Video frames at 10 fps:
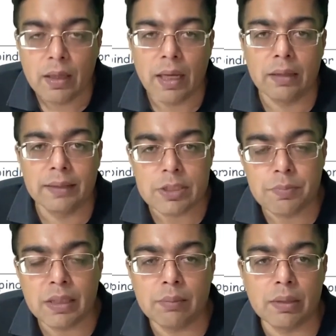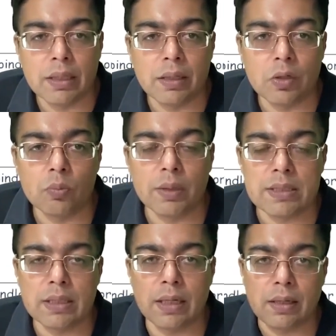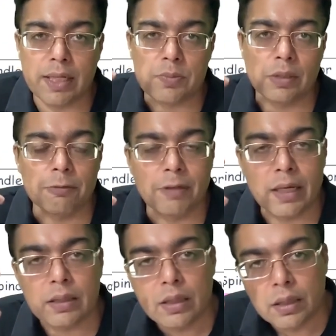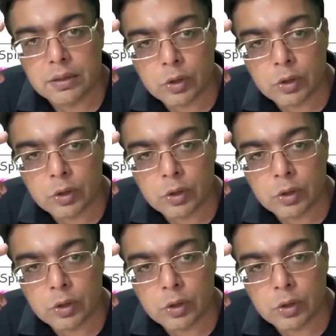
And this being a malignant tumor is characterized by the fact the